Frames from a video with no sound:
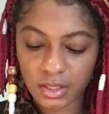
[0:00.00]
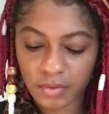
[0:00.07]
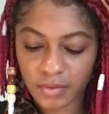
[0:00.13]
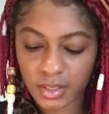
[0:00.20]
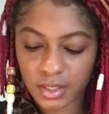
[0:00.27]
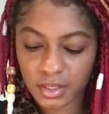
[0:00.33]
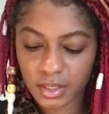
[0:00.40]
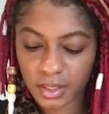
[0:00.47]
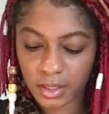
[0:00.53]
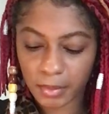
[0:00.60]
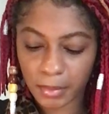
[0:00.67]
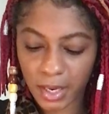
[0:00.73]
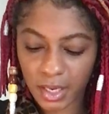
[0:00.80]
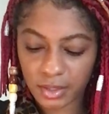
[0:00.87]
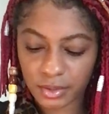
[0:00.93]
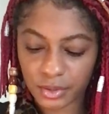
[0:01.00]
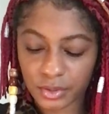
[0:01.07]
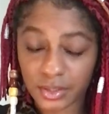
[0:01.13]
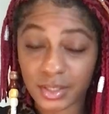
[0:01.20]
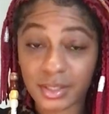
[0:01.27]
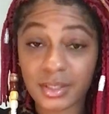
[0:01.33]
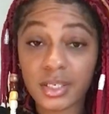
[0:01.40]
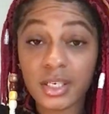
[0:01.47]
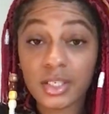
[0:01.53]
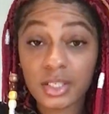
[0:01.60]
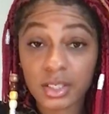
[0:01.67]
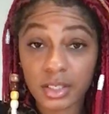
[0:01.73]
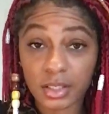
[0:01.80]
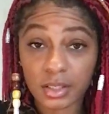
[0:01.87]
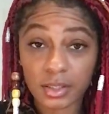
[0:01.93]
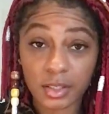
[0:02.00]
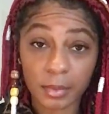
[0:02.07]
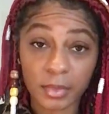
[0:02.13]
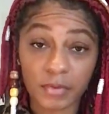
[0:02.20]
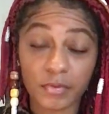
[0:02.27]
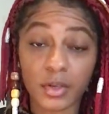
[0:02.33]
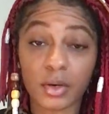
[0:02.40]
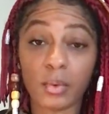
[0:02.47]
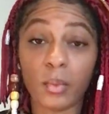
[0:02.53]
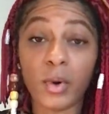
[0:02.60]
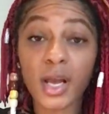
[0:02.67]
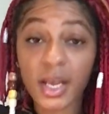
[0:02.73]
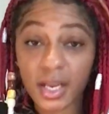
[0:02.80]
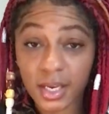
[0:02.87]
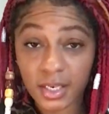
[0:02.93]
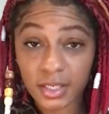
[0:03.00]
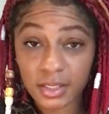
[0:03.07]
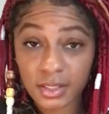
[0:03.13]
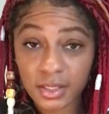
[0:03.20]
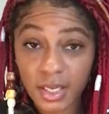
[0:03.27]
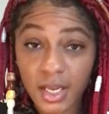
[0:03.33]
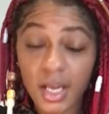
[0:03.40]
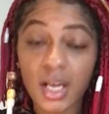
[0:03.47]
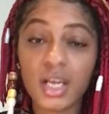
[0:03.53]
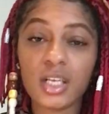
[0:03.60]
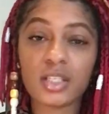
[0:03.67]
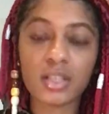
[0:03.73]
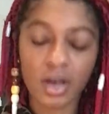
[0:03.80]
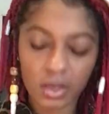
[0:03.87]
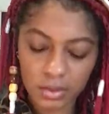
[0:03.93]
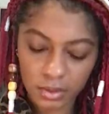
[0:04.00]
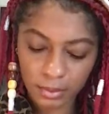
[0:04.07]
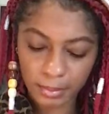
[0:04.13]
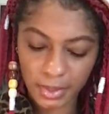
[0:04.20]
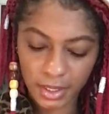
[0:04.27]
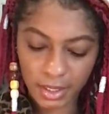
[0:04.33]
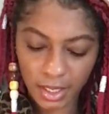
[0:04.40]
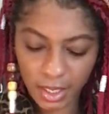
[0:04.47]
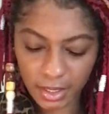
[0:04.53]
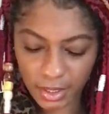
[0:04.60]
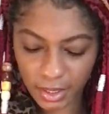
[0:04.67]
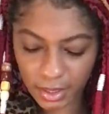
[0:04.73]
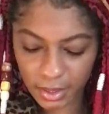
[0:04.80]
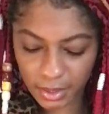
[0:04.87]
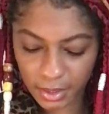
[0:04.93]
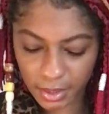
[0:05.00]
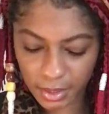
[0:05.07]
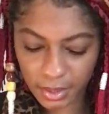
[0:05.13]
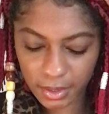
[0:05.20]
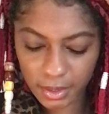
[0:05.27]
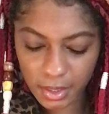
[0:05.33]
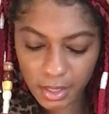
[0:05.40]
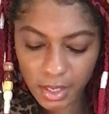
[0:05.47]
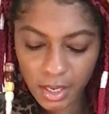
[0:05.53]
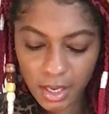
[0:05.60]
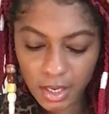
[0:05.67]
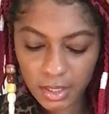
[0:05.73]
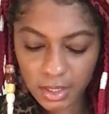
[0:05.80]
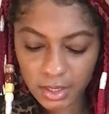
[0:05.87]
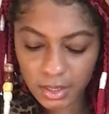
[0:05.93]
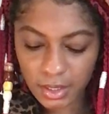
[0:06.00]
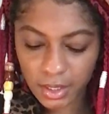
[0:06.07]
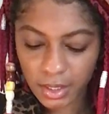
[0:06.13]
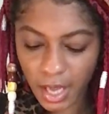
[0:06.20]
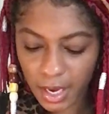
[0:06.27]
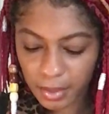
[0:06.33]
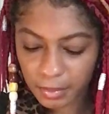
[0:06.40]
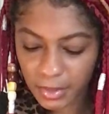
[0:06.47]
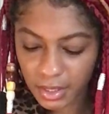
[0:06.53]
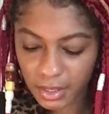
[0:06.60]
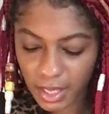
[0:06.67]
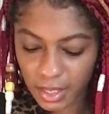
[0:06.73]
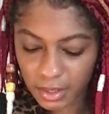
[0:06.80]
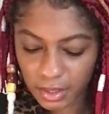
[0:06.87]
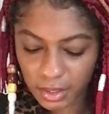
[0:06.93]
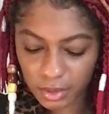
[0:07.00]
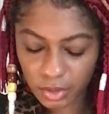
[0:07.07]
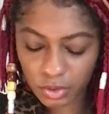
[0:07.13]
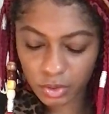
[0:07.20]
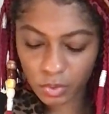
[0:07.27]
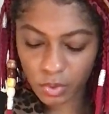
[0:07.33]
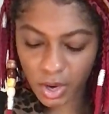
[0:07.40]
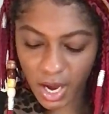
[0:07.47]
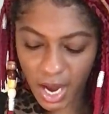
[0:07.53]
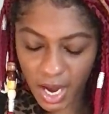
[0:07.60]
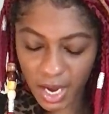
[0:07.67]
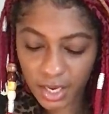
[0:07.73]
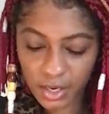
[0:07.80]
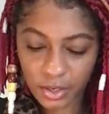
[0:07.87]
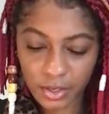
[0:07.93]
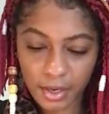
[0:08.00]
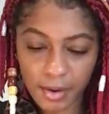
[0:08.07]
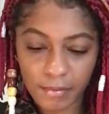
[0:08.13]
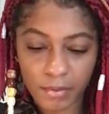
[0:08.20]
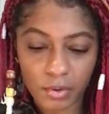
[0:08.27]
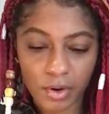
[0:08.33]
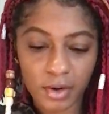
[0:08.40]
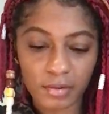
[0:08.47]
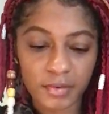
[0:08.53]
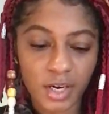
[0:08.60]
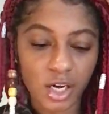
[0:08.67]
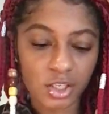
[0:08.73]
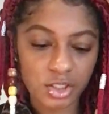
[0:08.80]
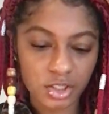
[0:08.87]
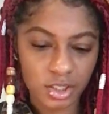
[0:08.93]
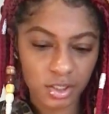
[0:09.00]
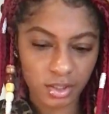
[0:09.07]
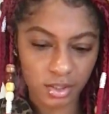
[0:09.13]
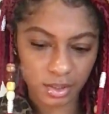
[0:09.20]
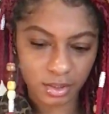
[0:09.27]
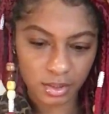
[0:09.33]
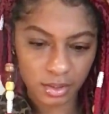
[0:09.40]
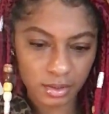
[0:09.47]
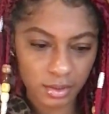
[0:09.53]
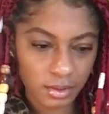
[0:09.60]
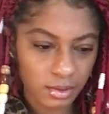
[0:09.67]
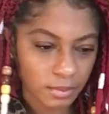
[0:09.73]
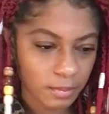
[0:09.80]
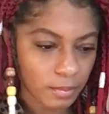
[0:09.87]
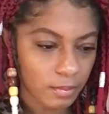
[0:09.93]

of the ascended masters and teaching some of their ways is also being highlighted here. It says enlightenment that leads to a higher level of consciousness.